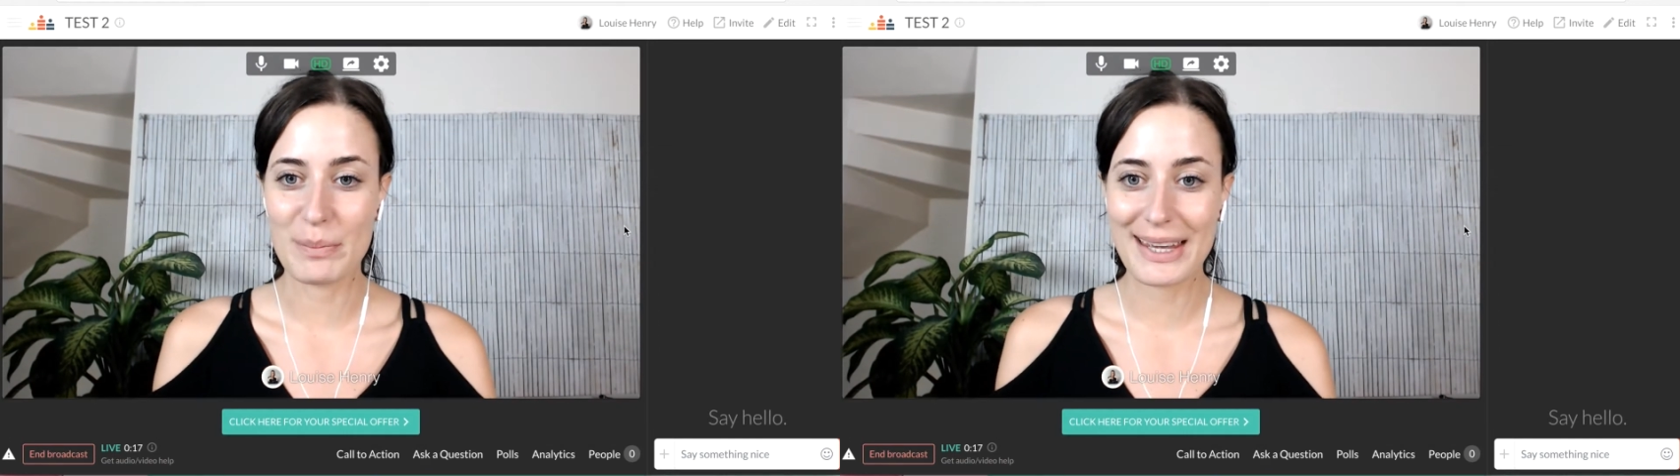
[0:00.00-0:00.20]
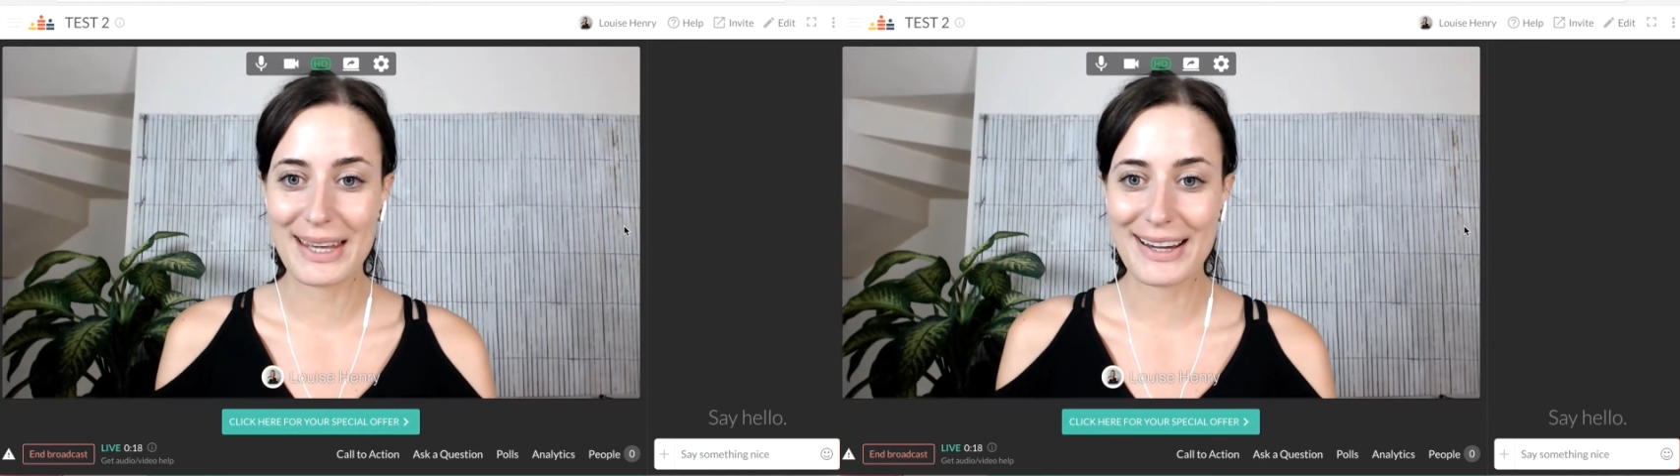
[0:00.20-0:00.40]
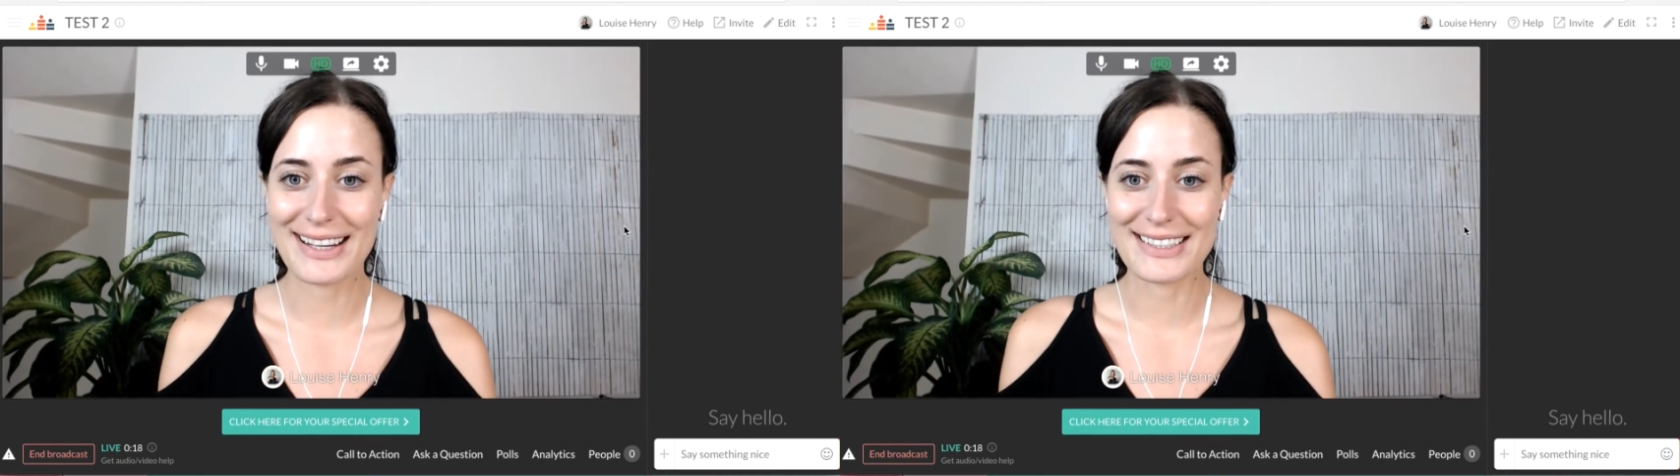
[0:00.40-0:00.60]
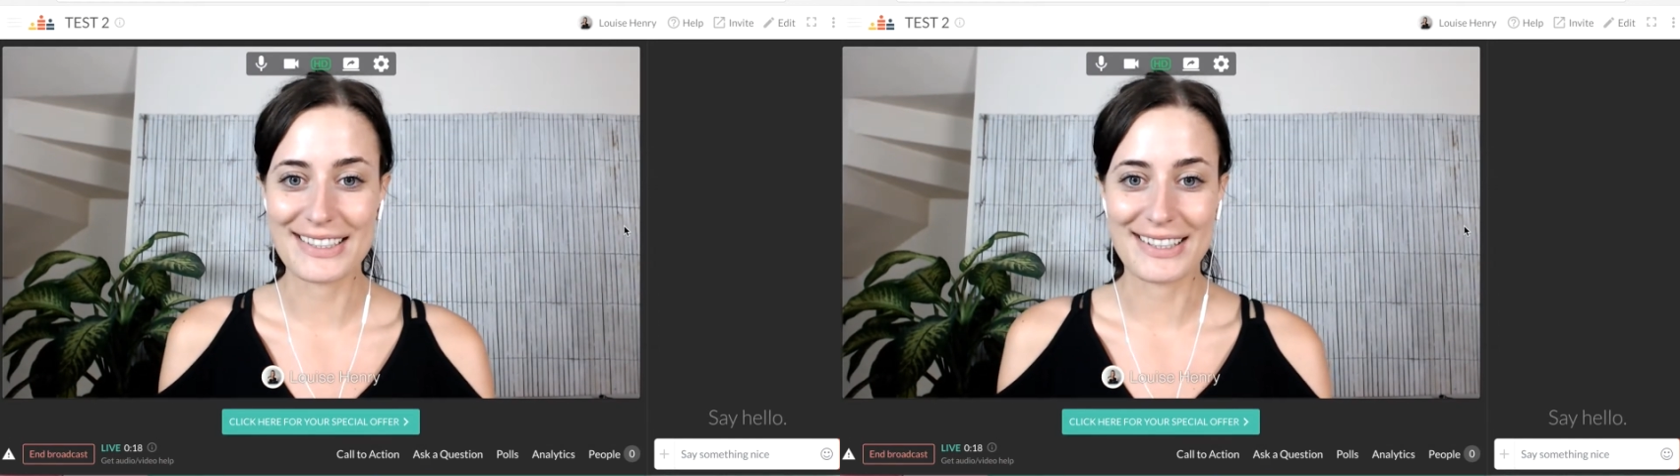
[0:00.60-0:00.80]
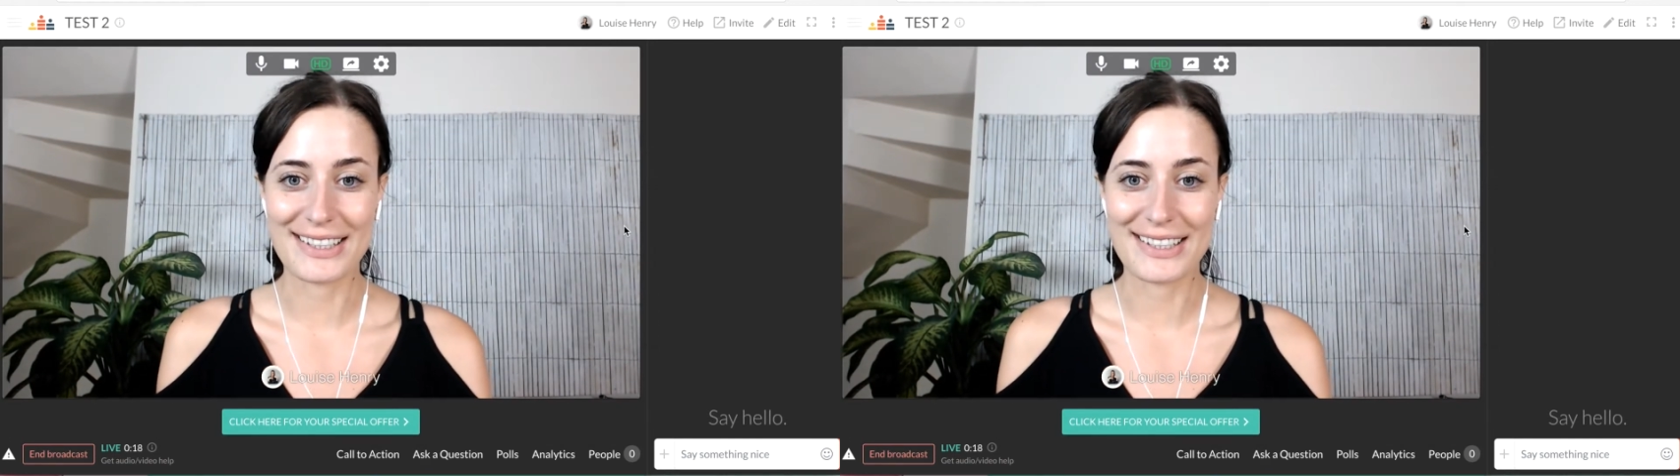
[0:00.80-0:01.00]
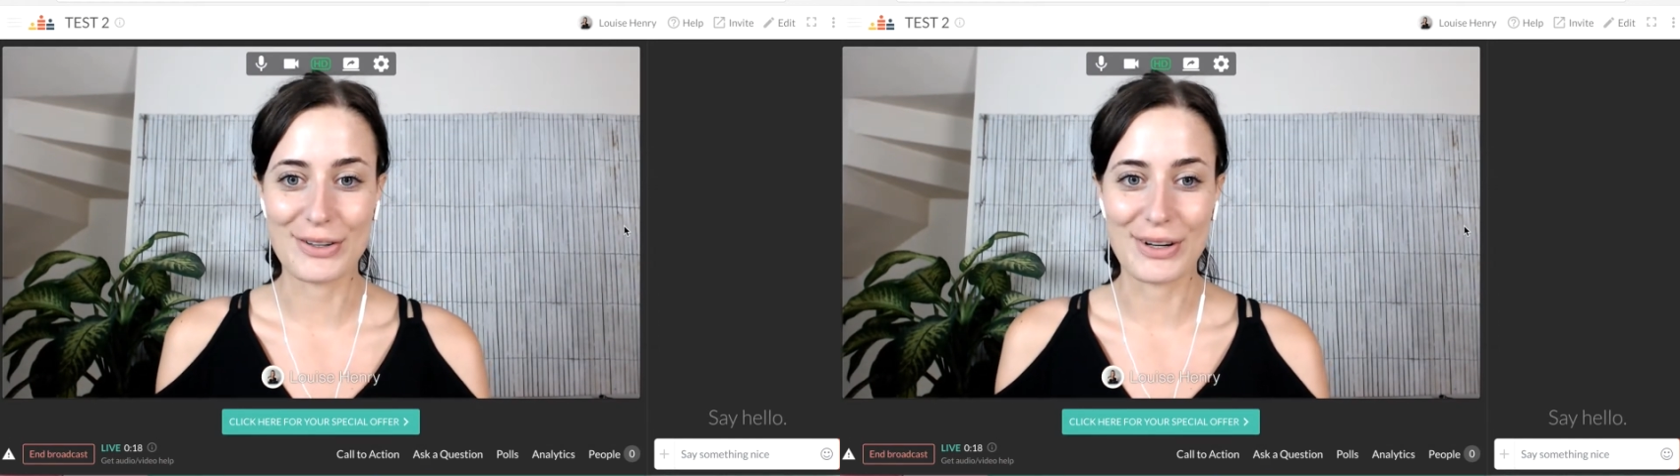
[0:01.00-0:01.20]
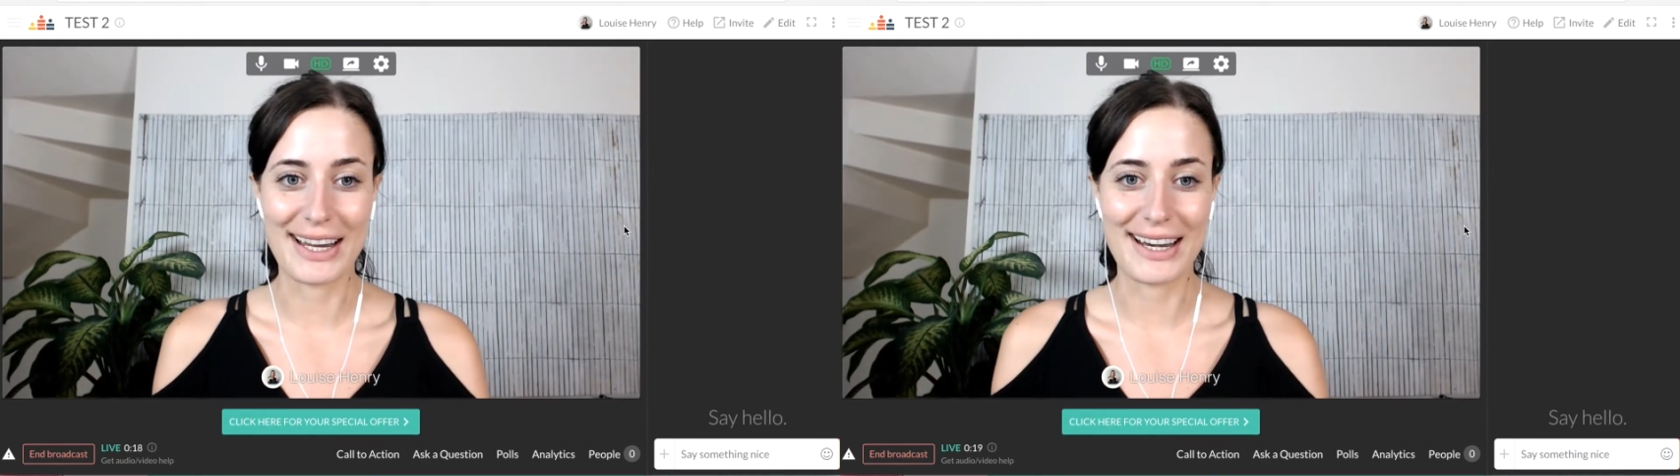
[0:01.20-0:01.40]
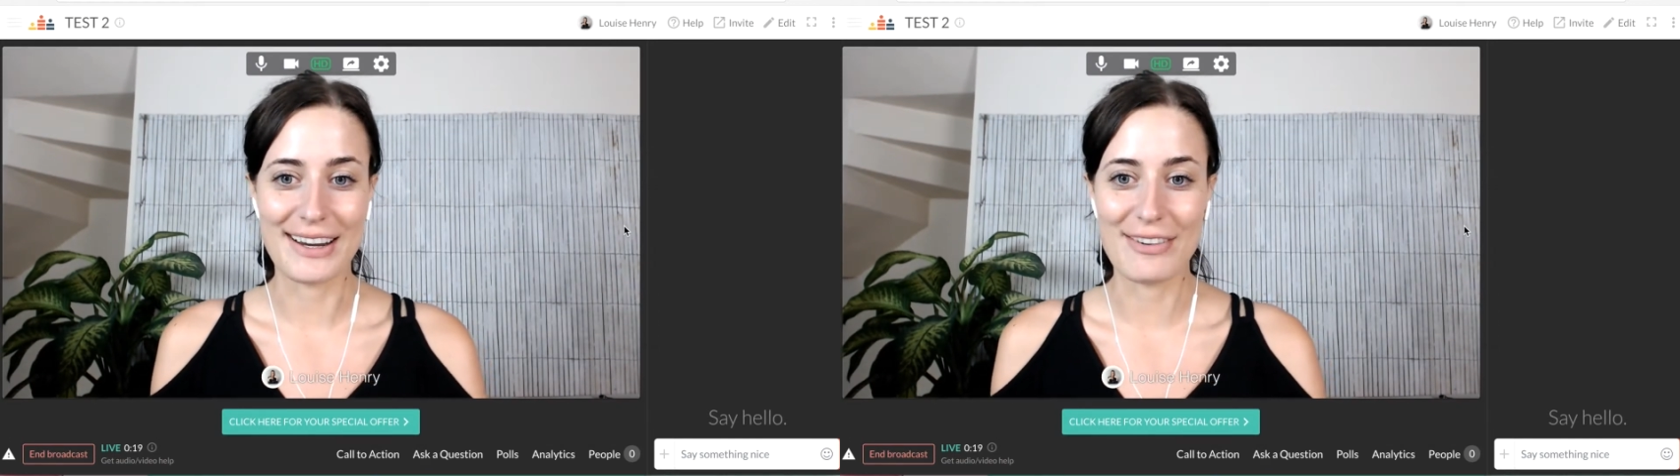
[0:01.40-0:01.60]
your sales page
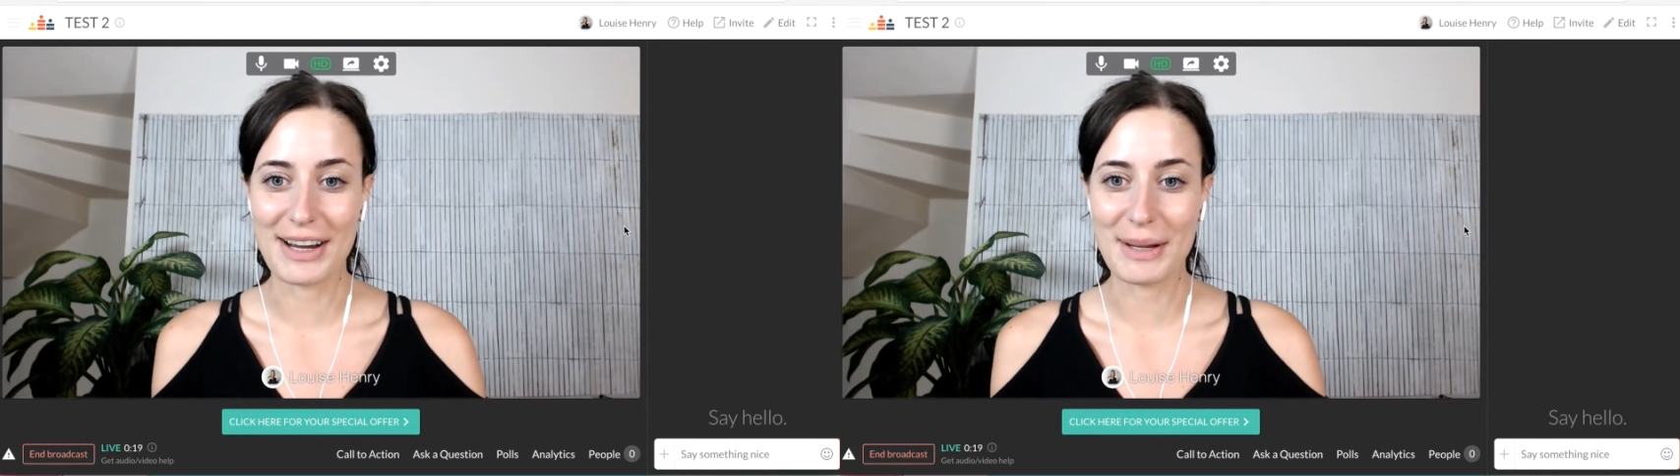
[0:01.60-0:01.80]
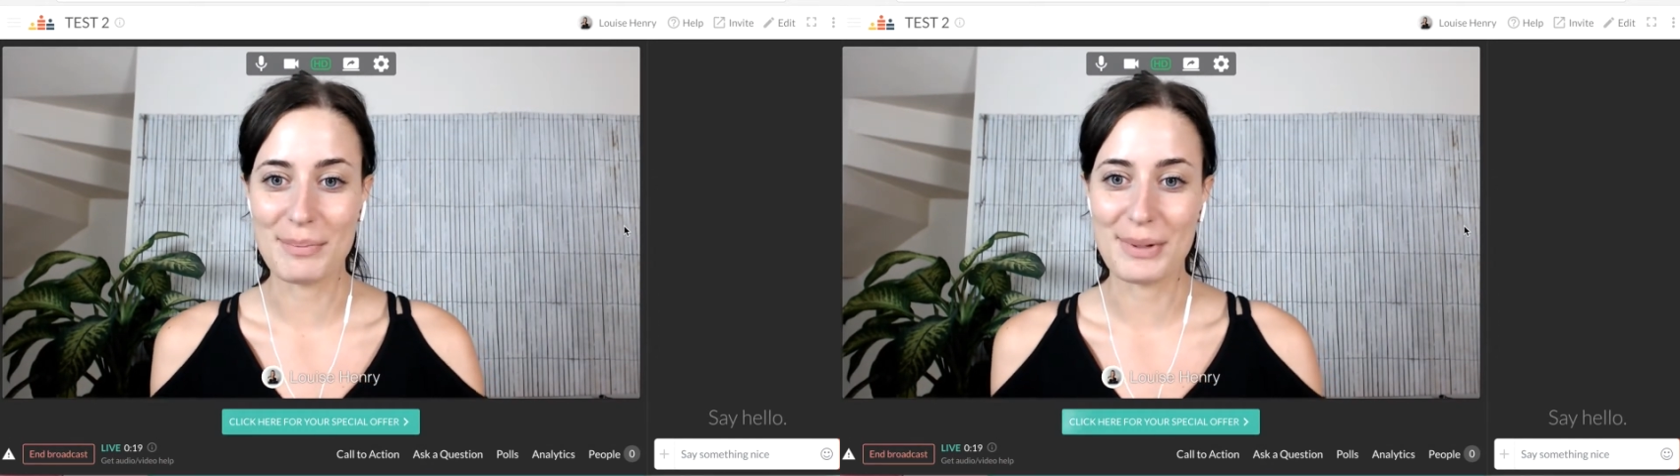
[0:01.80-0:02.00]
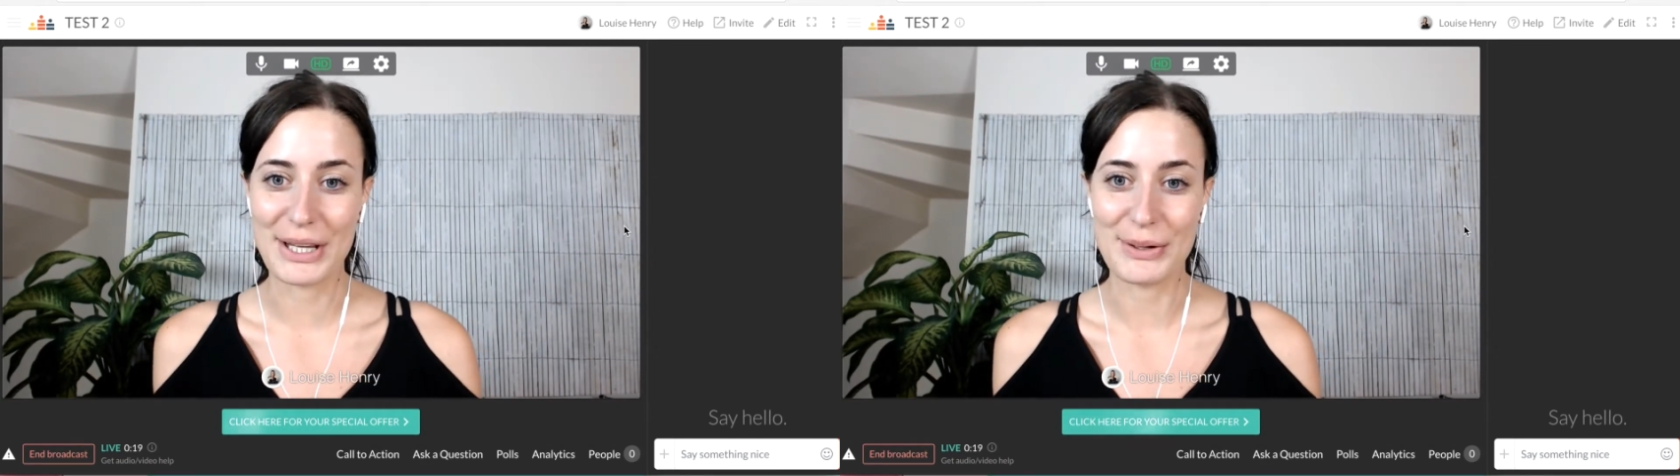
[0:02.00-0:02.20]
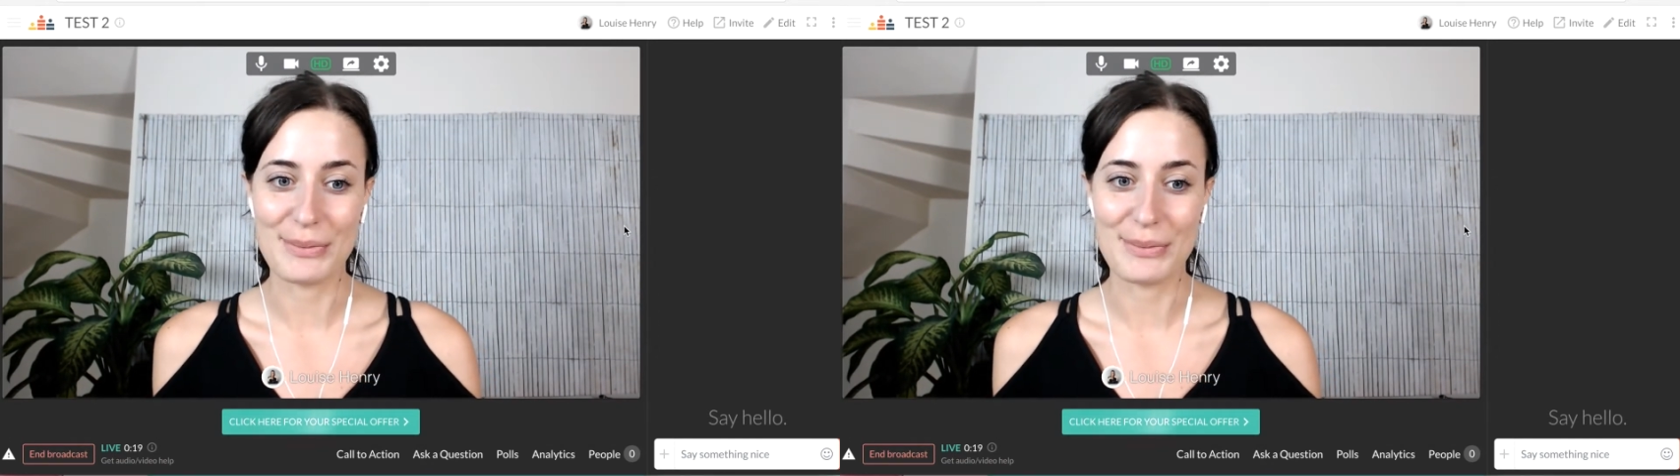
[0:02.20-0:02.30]
for your product.